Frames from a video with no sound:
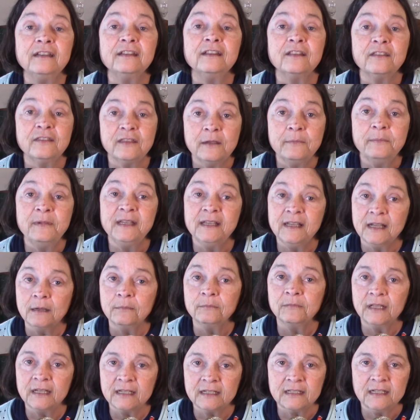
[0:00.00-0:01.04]
that they become
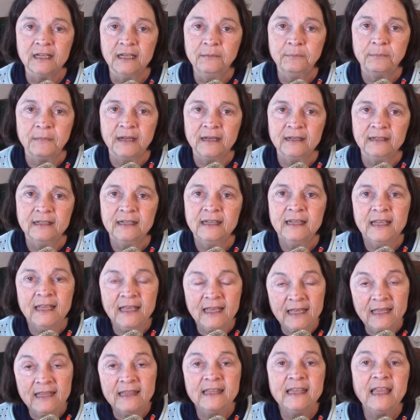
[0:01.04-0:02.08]
like dead men.
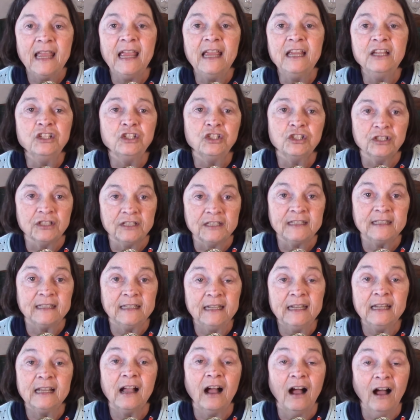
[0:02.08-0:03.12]
The angel
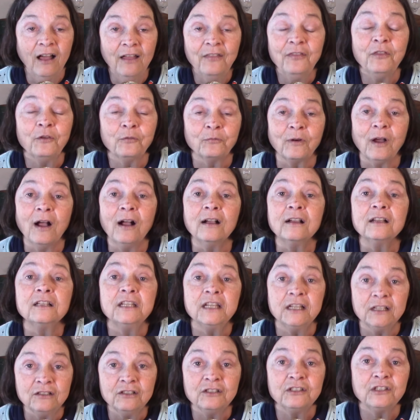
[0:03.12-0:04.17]
sitting on the rock
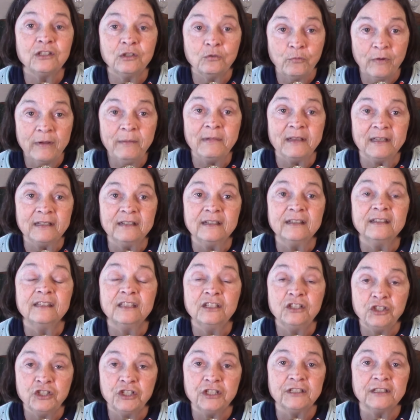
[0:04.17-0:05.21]
tells the women
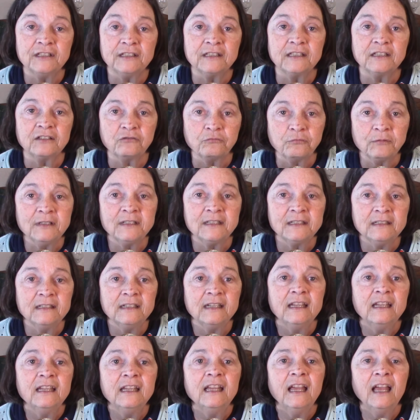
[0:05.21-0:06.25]
that Jesus is risen
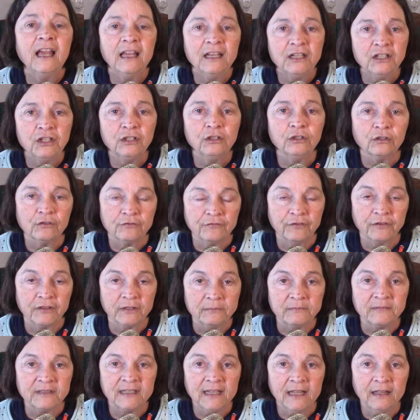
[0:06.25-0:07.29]
and to look for
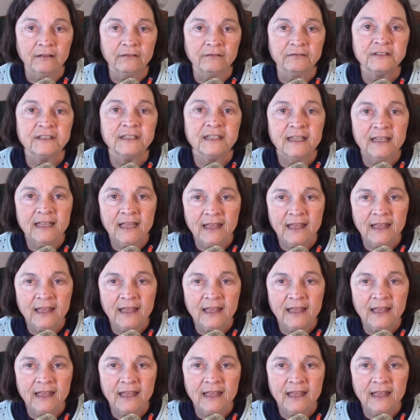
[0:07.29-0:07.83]
themselves.